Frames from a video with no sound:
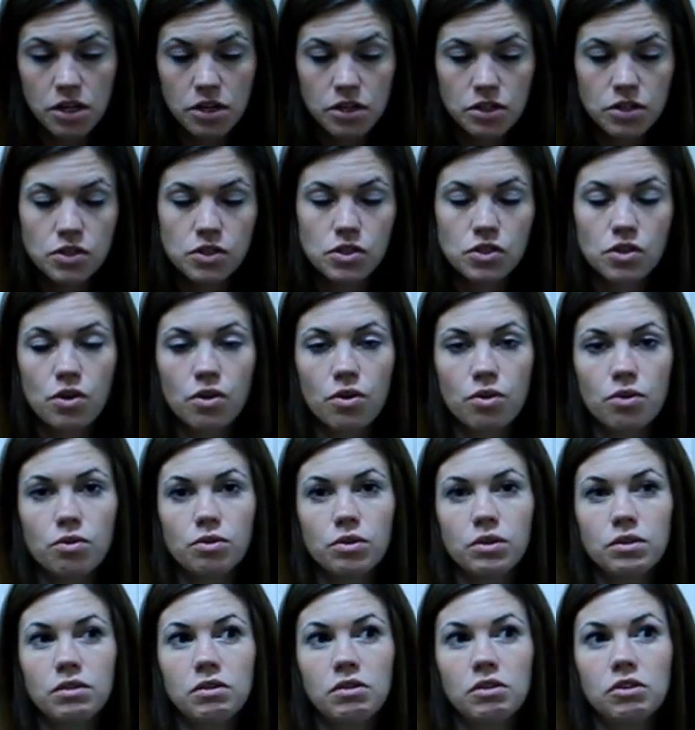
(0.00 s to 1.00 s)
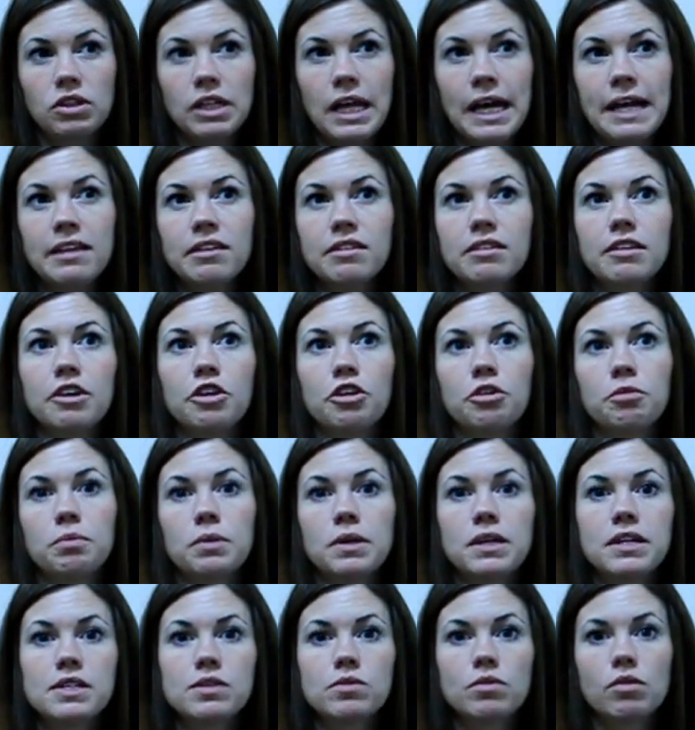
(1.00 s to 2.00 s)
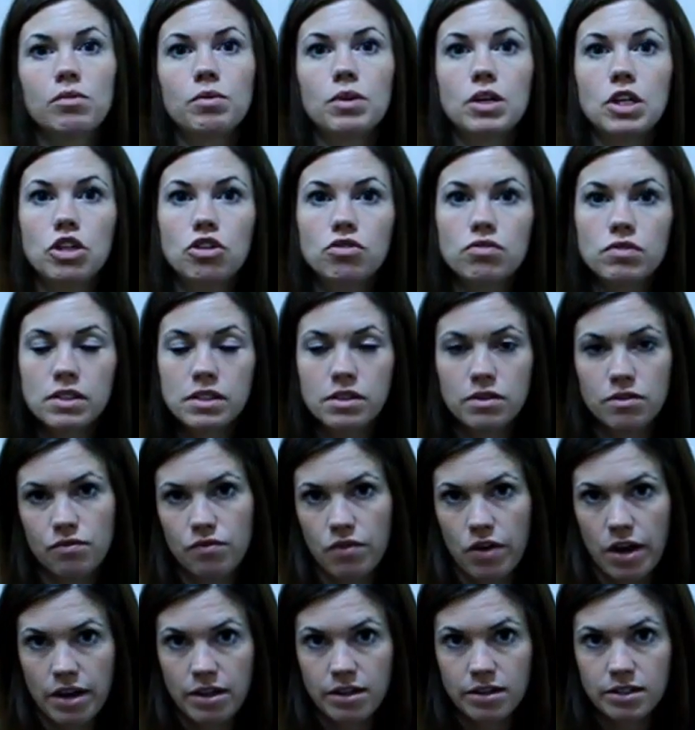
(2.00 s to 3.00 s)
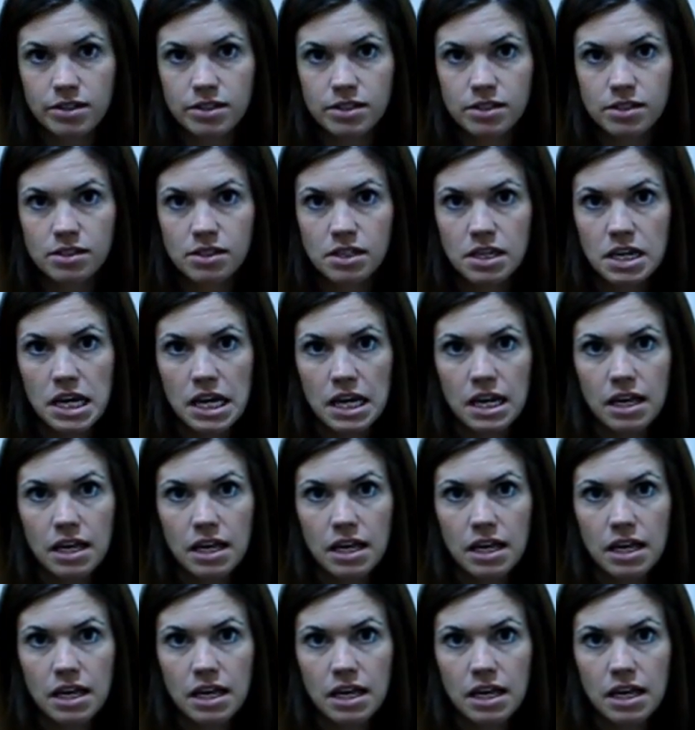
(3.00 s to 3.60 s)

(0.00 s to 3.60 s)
So light therapy is when we use a device